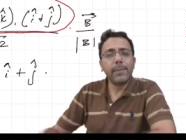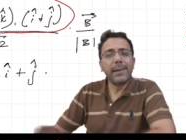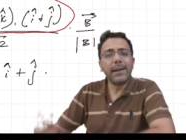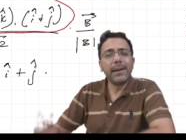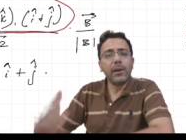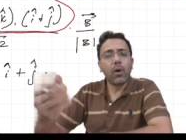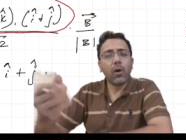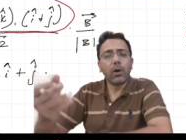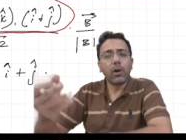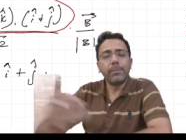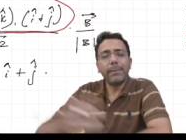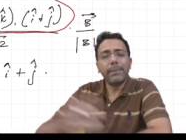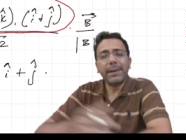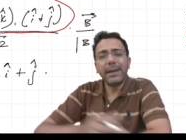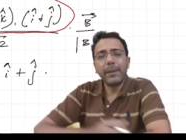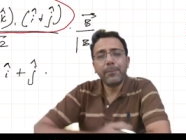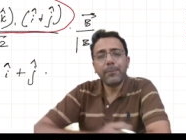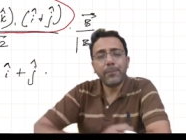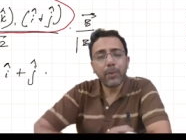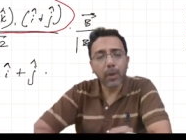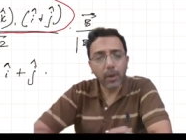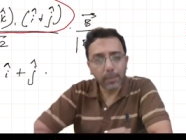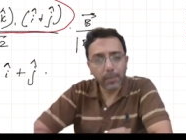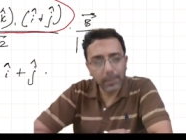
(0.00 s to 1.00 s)
be lot many
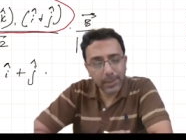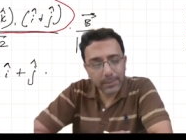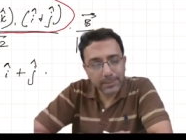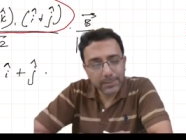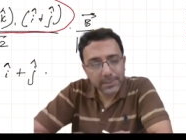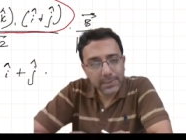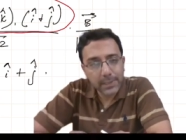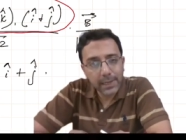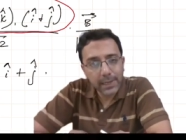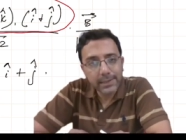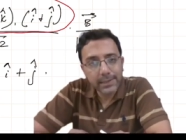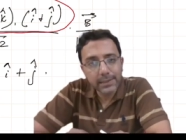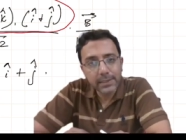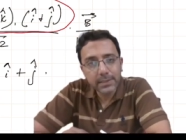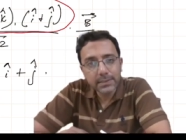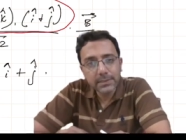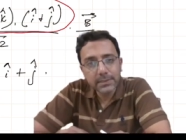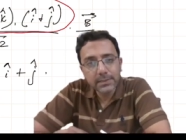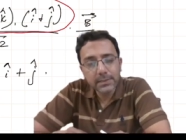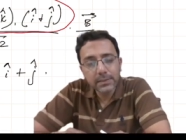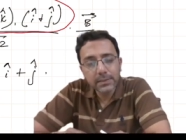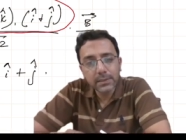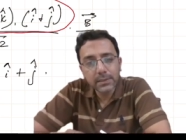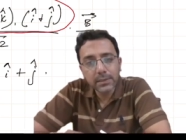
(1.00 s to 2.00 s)
problems like
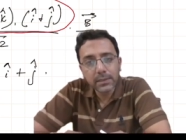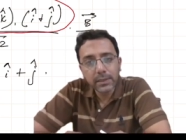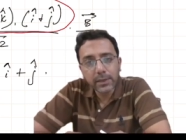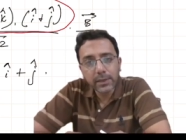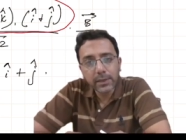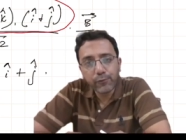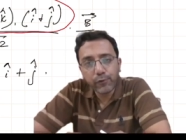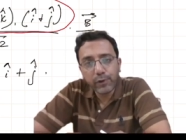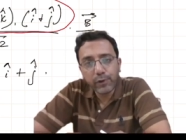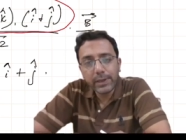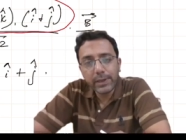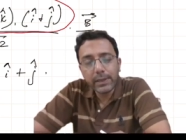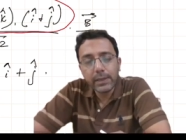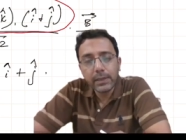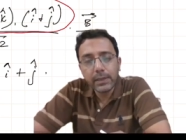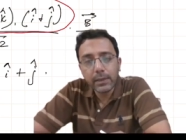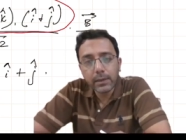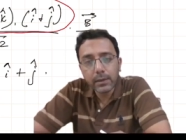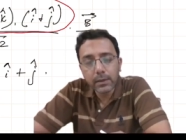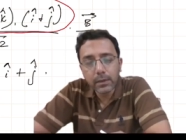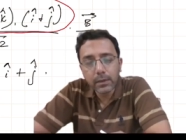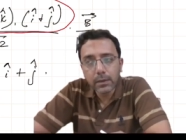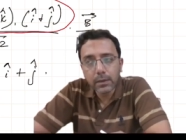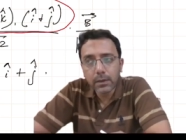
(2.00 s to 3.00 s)
this if we
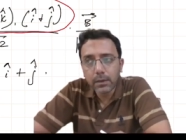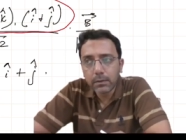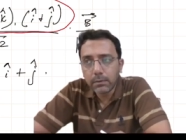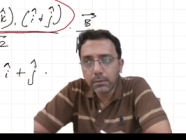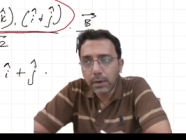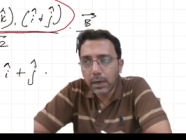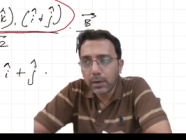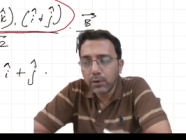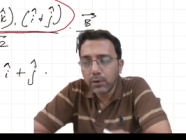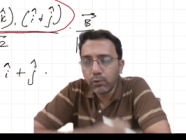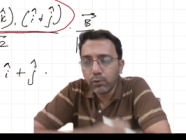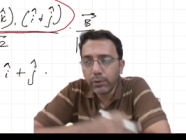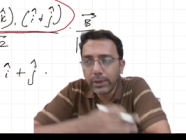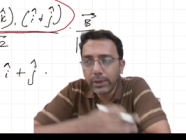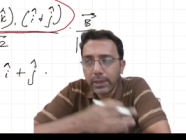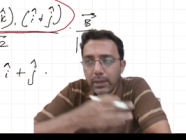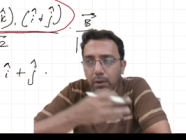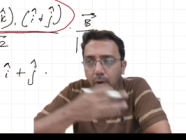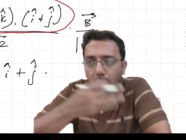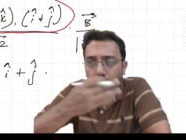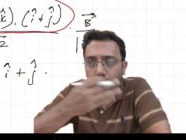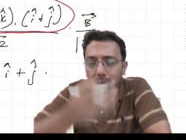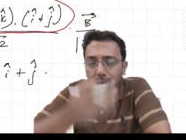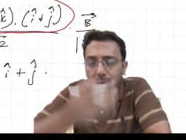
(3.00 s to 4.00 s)
are
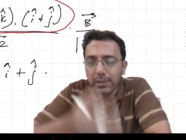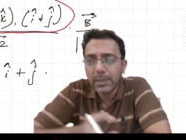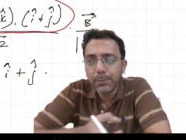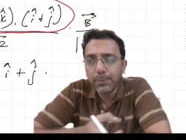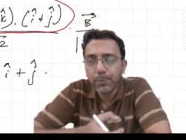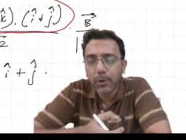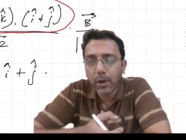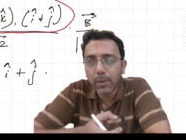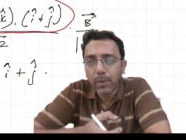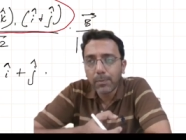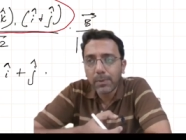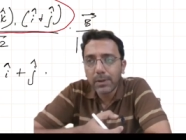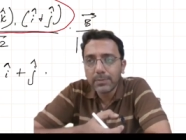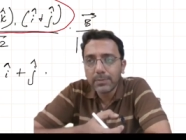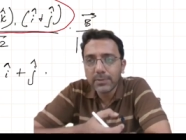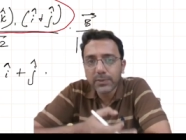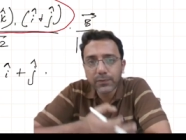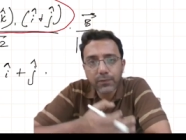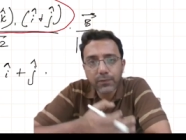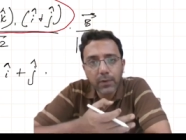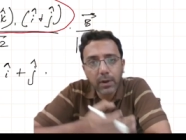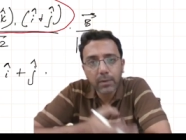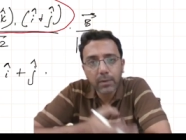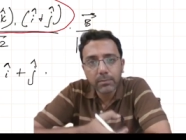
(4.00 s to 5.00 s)
doing all the problems
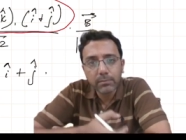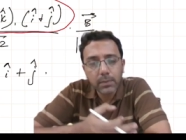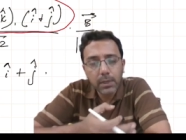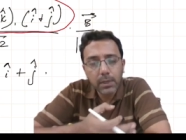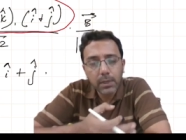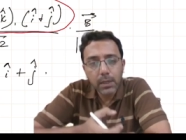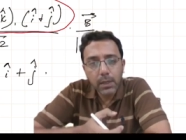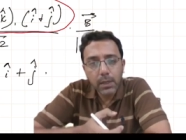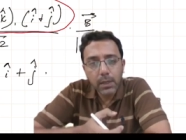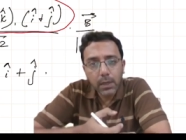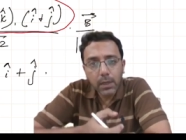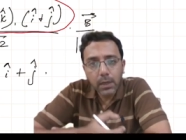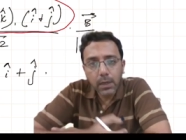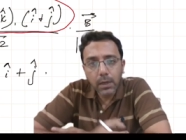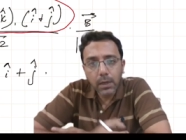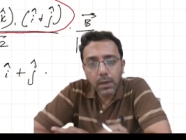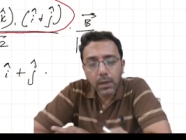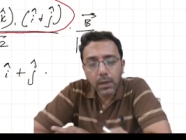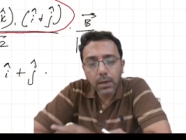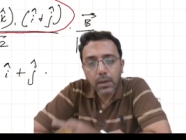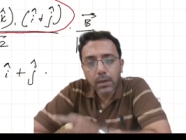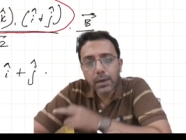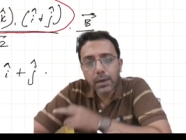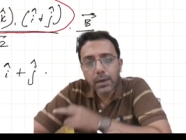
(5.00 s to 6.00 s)
from
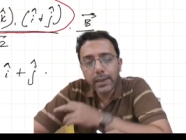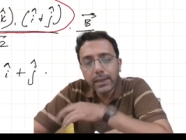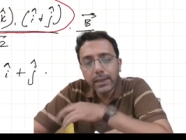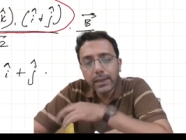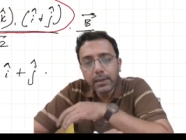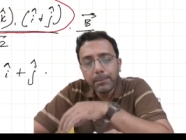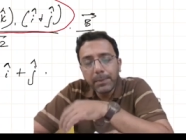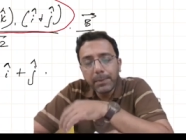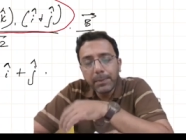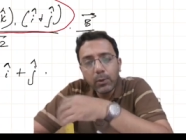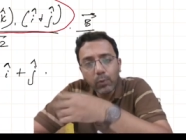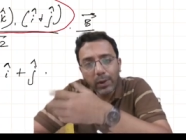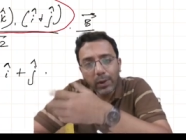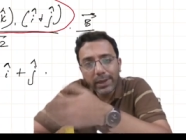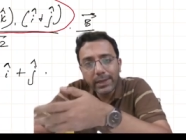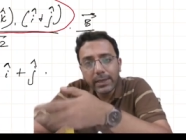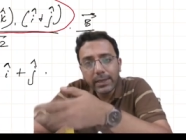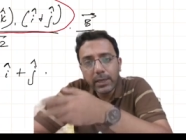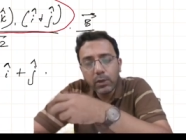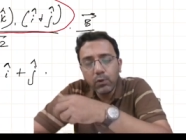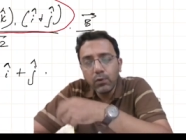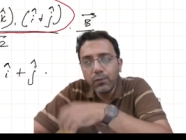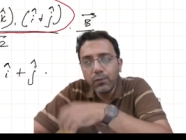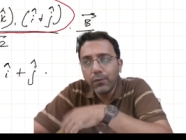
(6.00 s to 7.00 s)
like
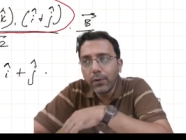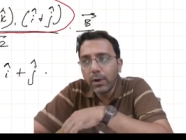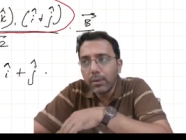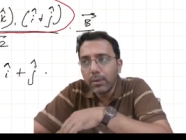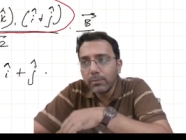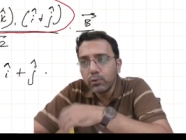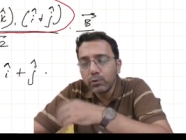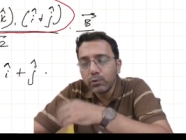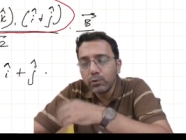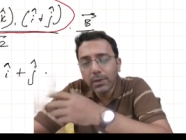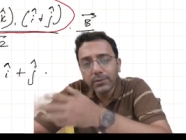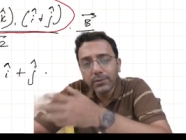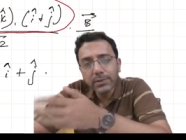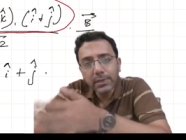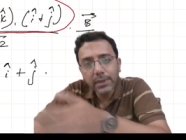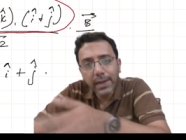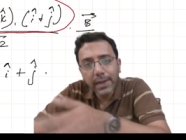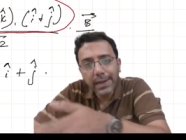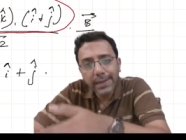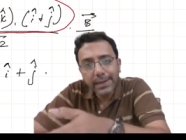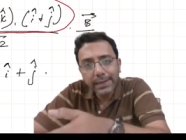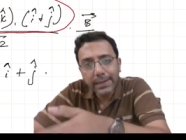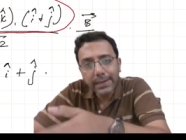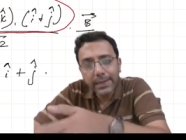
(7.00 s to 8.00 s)
PYQ from
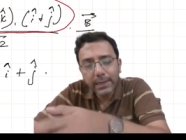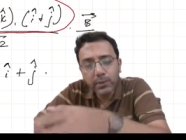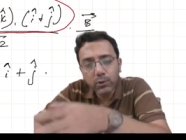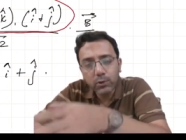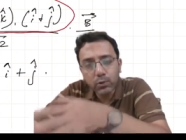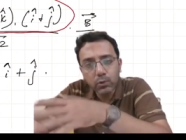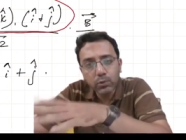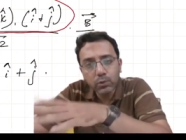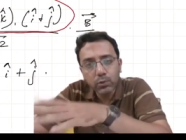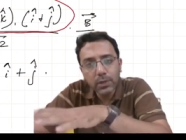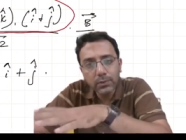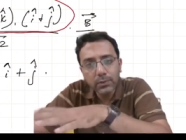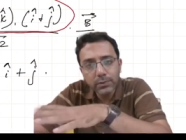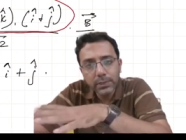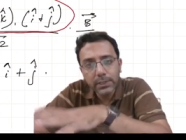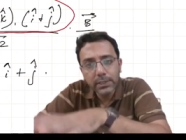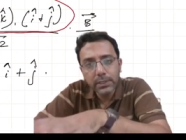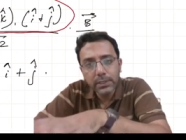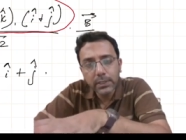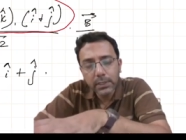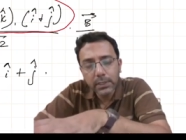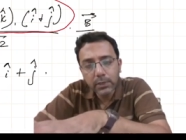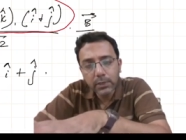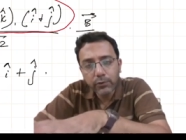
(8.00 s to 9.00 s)
2019 to
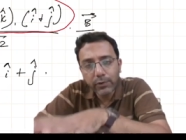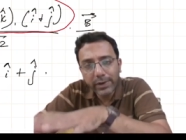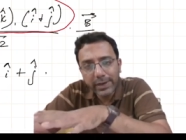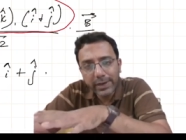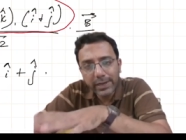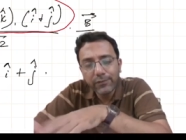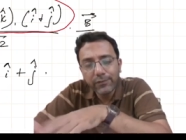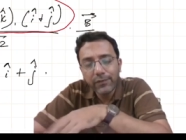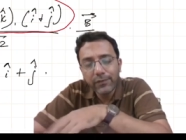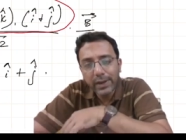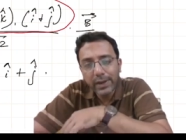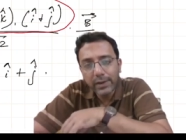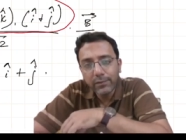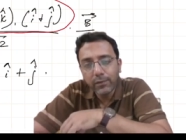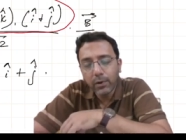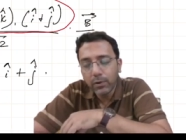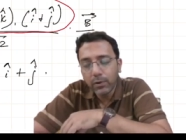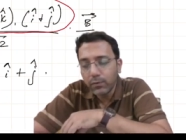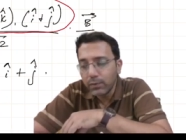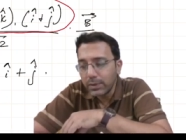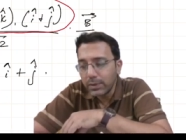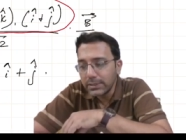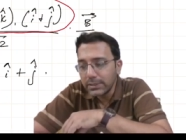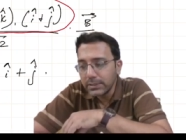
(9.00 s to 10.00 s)
2025
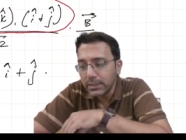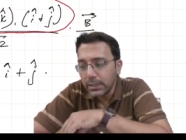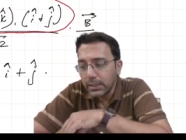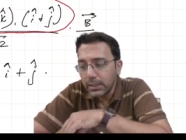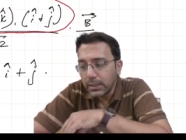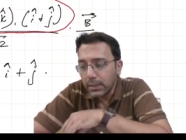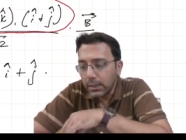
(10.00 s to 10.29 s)
onwards.